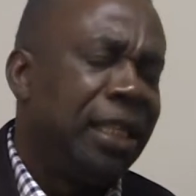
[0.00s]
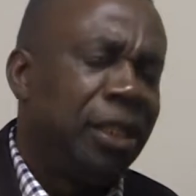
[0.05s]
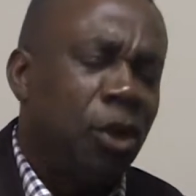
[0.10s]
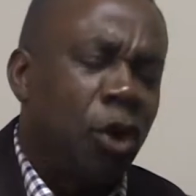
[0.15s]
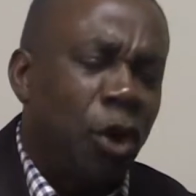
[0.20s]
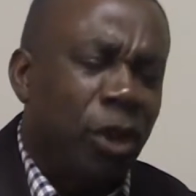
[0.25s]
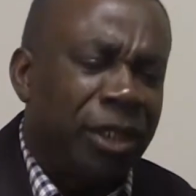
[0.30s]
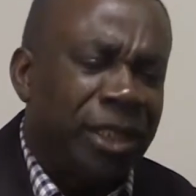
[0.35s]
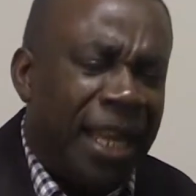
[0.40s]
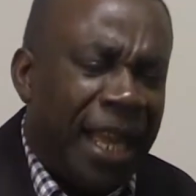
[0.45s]
It
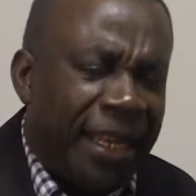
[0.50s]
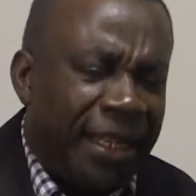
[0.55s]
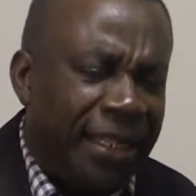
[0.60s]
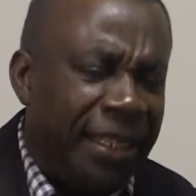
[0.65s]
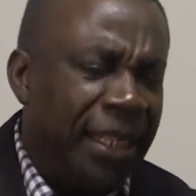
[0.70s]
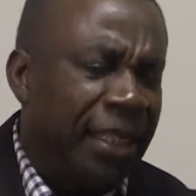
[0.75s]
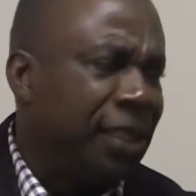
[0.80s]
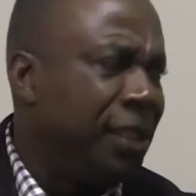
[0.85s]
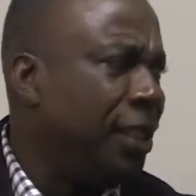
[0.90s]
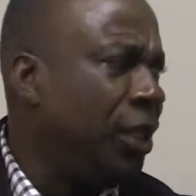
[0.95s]

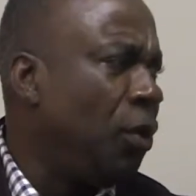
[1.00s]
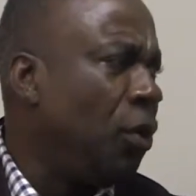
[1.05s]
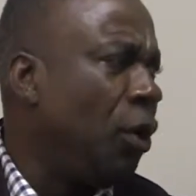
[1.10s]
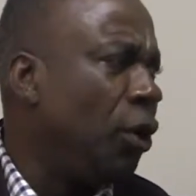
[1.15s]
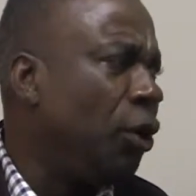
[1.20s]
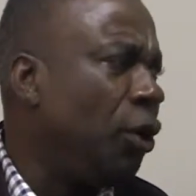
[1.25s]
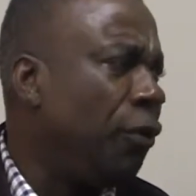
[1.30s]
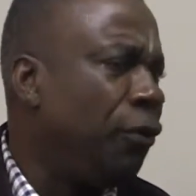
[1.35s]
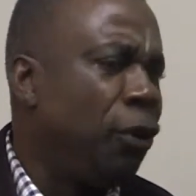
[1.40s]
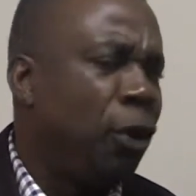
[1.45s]
contradicts the
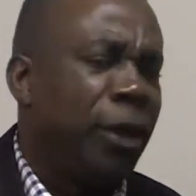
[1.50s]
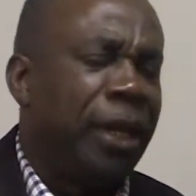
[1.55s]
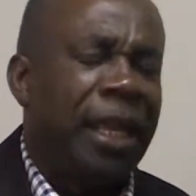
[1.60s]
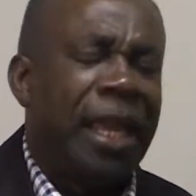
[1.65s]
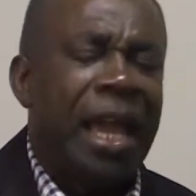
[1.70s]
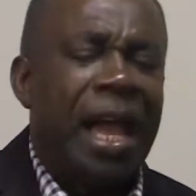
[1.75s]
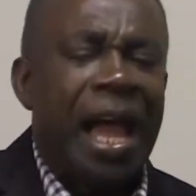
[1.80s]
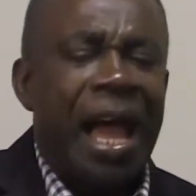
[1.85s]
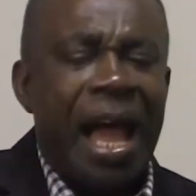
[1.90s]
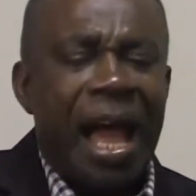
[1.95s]
word of God.
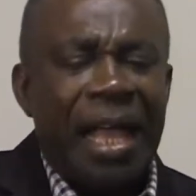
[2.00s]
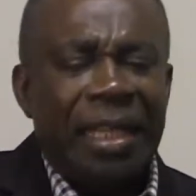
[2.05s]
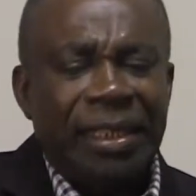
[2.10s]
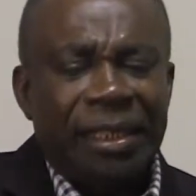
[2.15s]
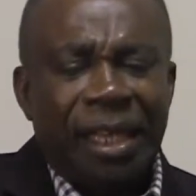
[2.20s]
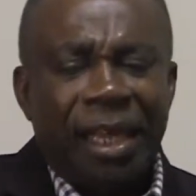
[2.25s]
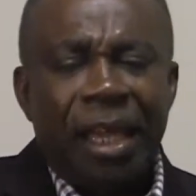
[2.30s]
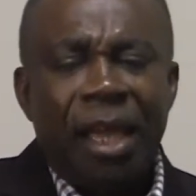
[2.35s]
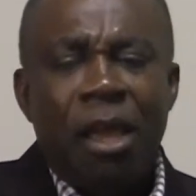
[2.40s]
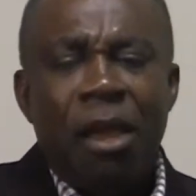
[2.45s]
They
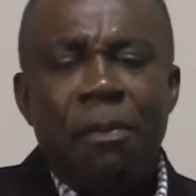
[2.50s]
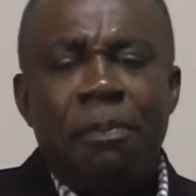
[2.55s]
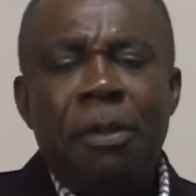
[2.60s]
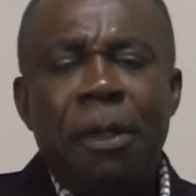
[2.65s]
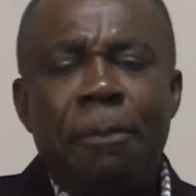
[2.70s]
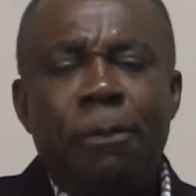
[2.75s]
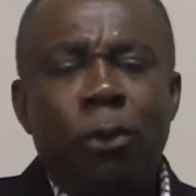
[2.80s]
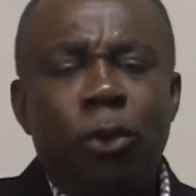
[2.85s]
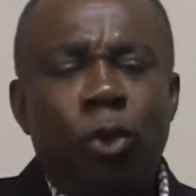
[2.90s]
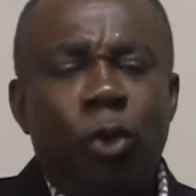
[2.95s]
ask
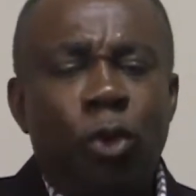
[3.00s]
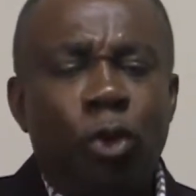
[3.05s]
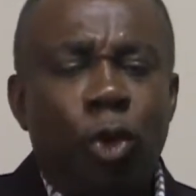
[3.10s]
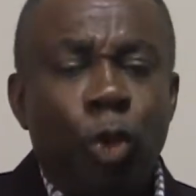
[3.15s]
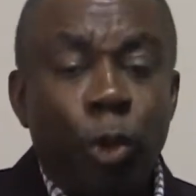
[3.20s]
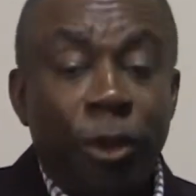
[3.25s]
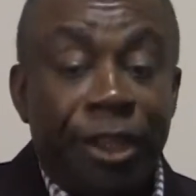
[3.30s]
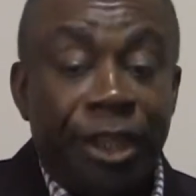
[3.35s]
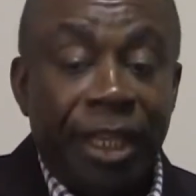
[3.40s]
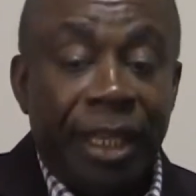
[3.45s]
people to
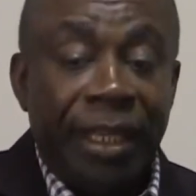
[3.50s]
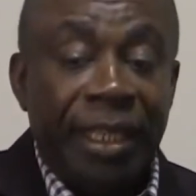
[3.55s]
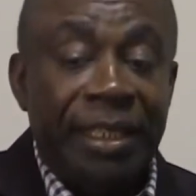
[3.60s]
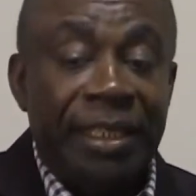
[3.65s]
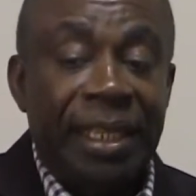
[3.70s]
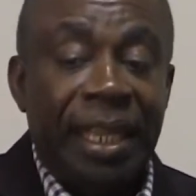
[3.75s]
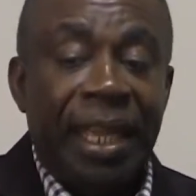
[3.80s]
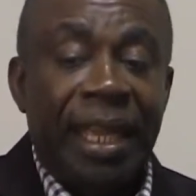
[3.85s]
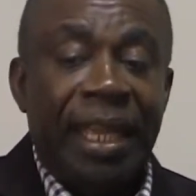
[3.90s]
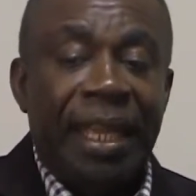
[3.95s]
do
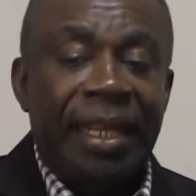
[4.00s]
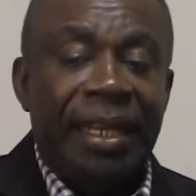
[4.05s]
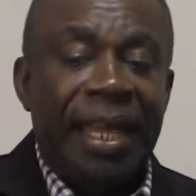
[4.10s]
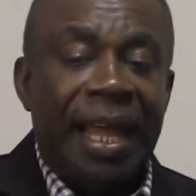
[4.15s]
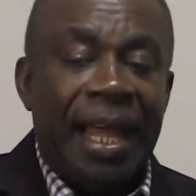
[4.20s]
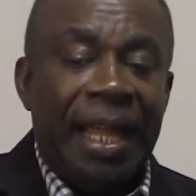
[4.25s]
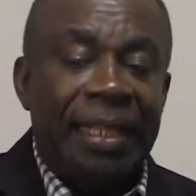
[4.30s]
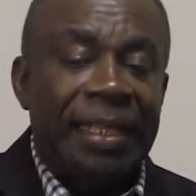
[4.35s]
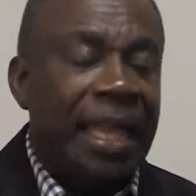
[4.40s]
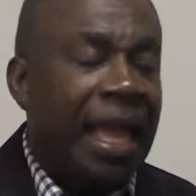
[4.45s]
things
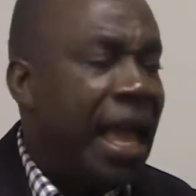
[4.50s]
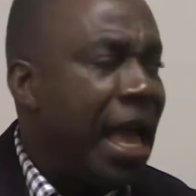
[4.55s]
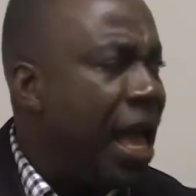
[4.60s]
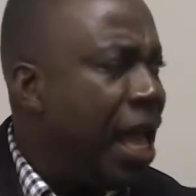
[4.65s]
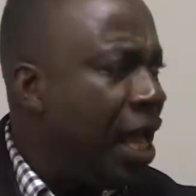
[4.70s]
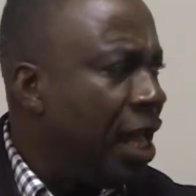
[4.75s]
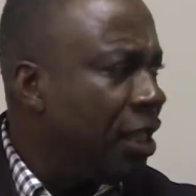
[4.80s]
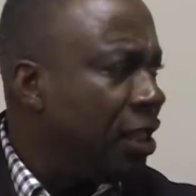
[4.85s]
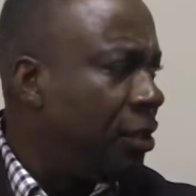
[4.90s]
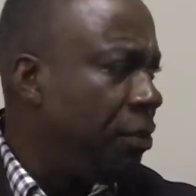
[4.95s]
that
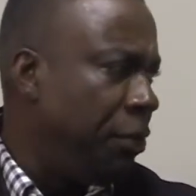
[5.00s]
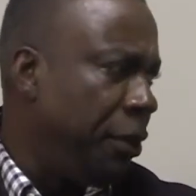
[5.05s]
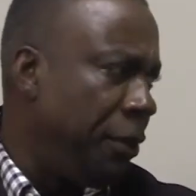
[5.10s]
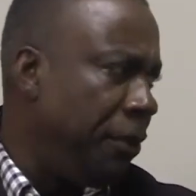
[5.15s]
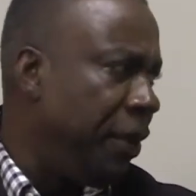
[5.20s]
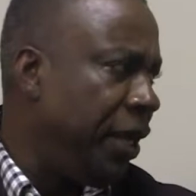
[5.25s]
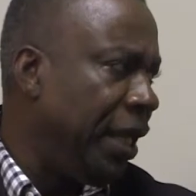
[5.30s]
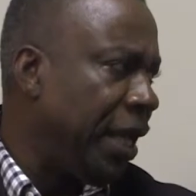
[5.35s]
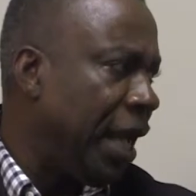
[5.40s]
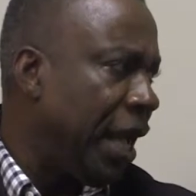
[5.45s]
aren't
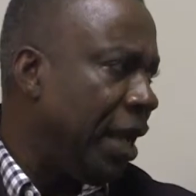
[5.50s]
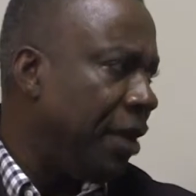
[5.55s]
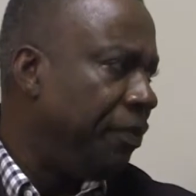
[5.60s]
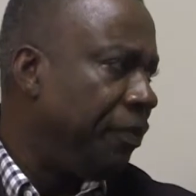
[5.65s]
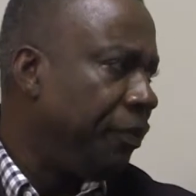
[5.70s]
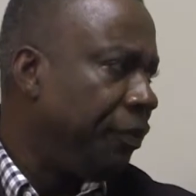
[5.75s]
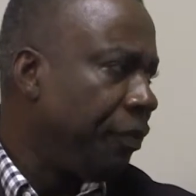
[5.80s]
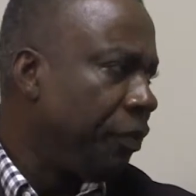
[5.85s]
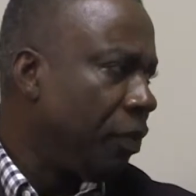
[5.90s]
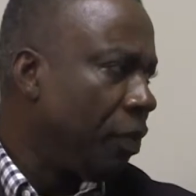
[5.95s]
biblical.
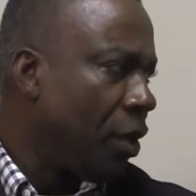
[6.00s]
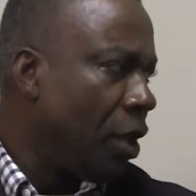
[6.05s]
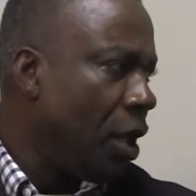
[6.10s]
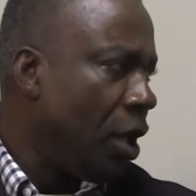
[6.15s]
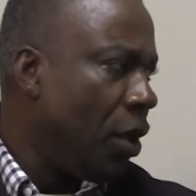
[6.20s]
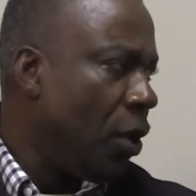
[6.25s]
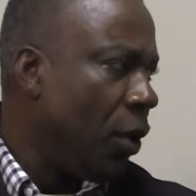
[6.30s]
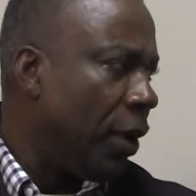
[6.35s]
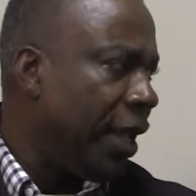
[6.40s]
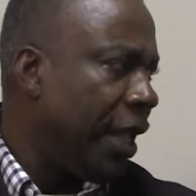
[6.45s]

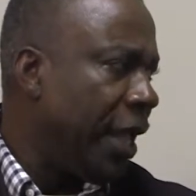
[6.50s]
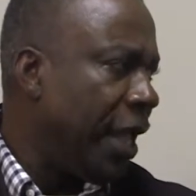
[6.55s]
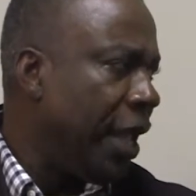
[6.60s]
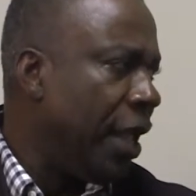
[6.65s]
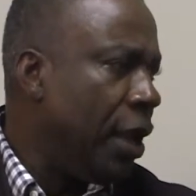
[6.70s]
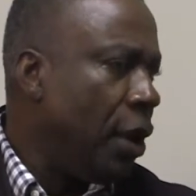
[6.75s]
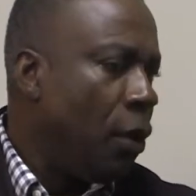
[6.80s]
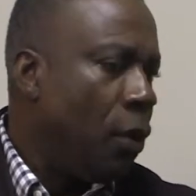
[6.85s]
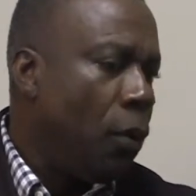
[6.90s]
Mm-hmm. Okay?